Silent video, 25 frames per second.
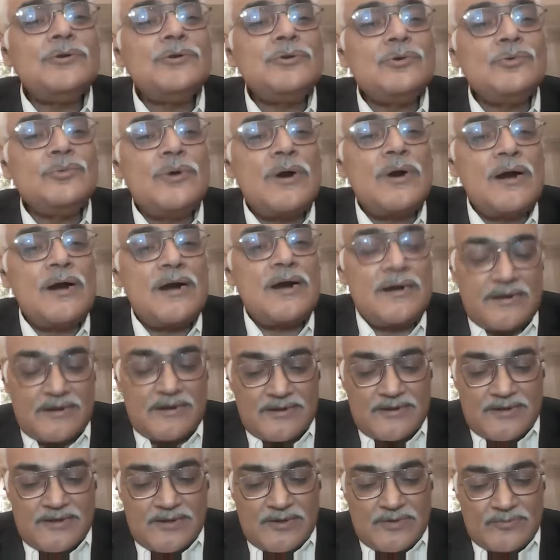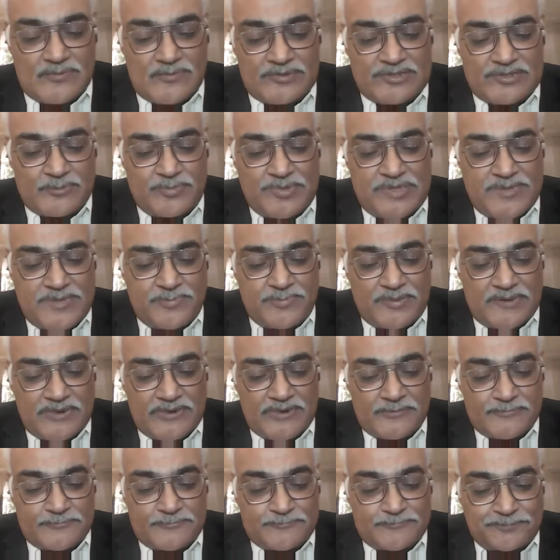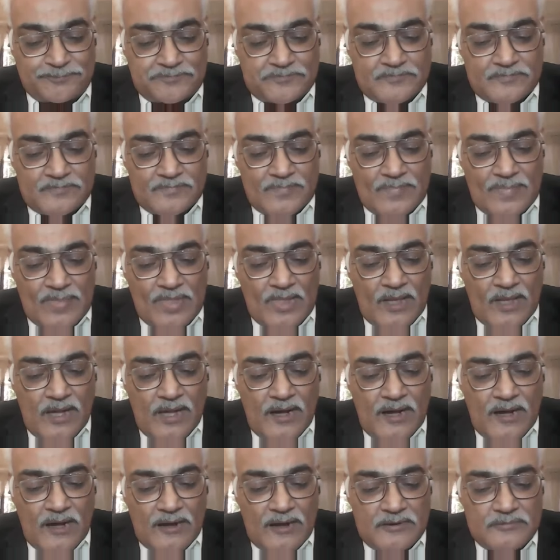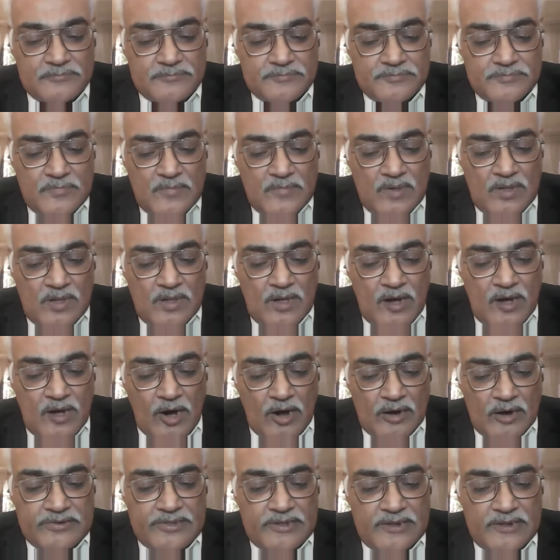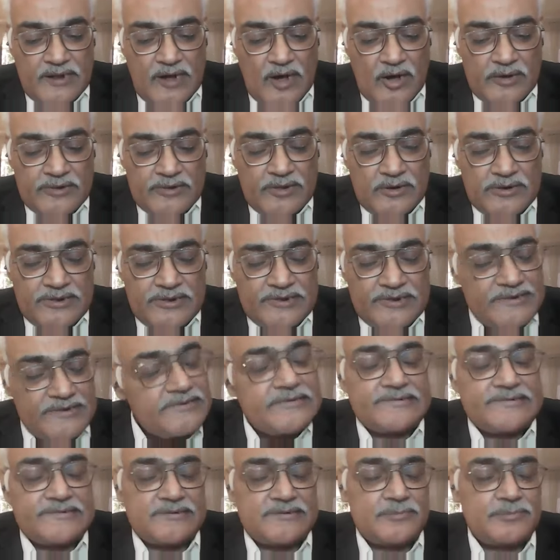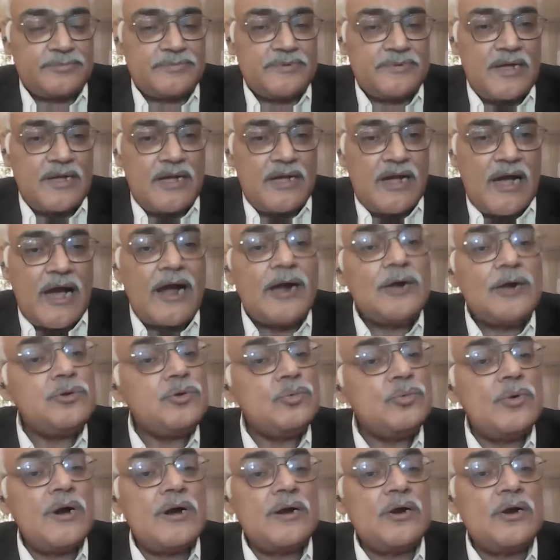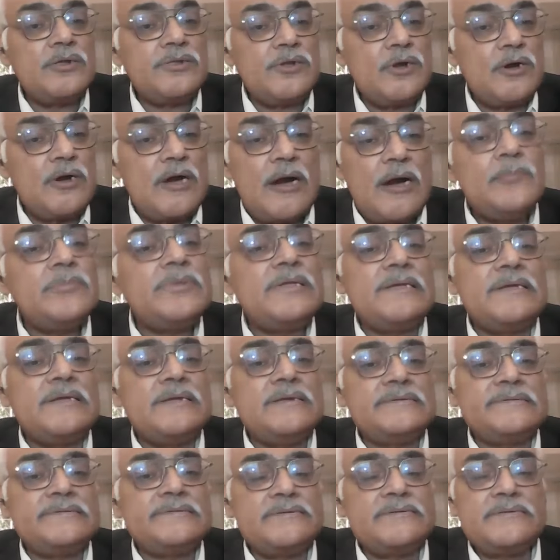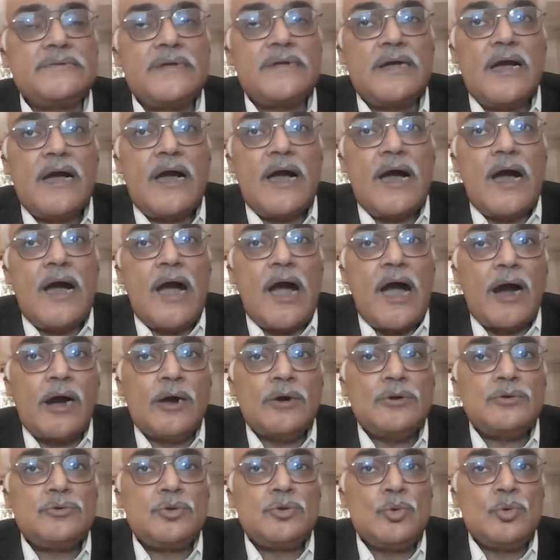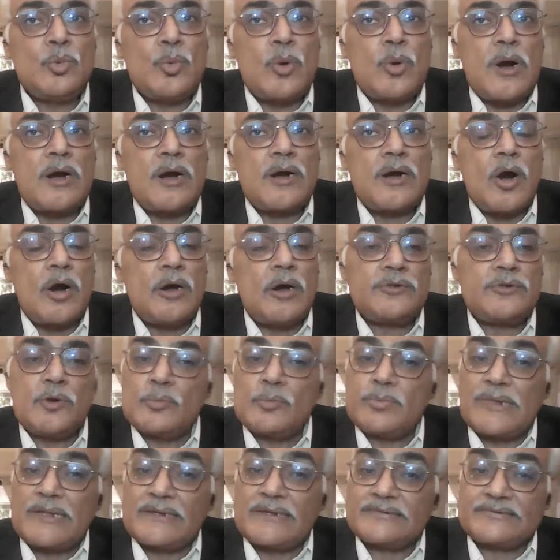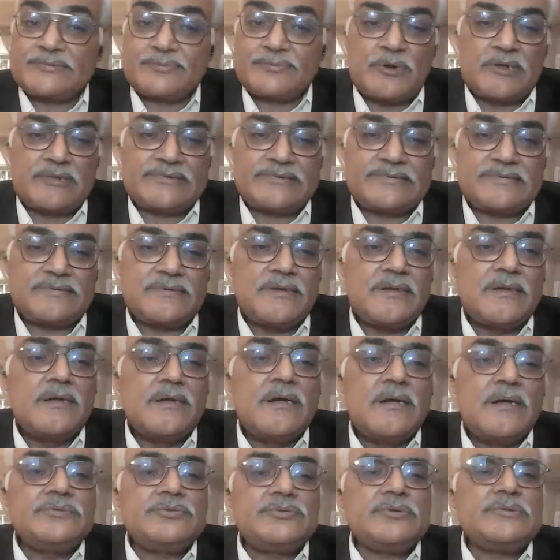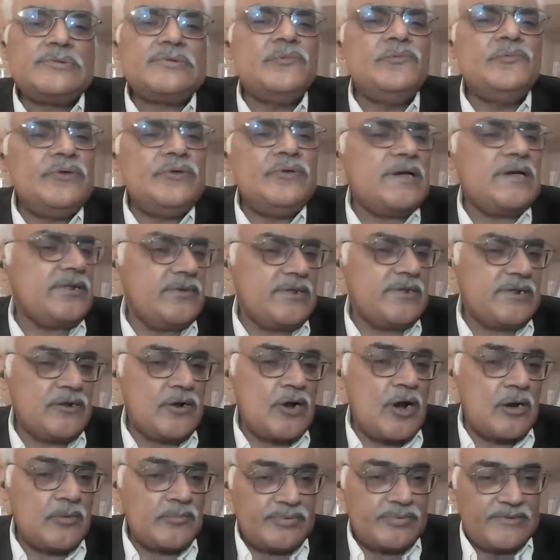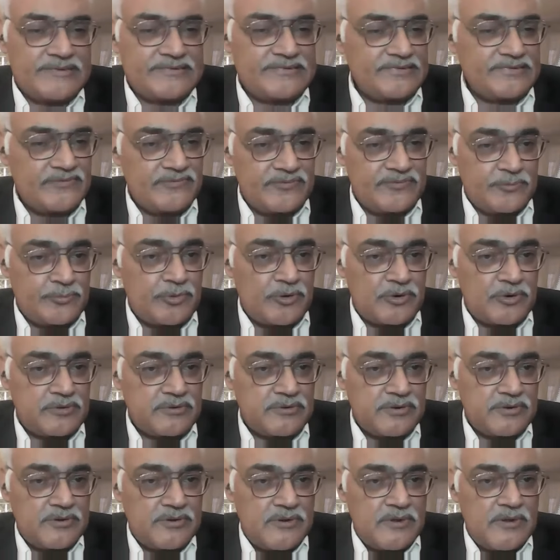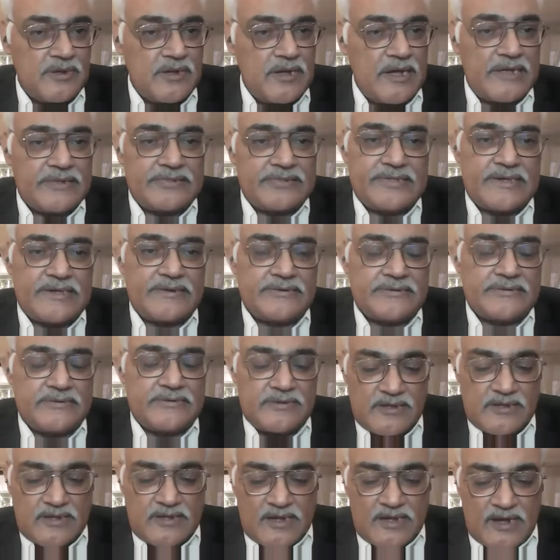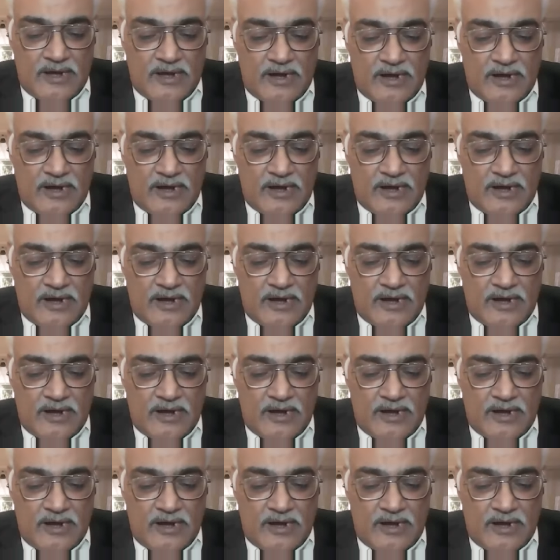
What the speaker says: how to work with the people um, on your leadership, how to work on your communication, how to work on your blind spots. So it's a very, very comprehensive report. And then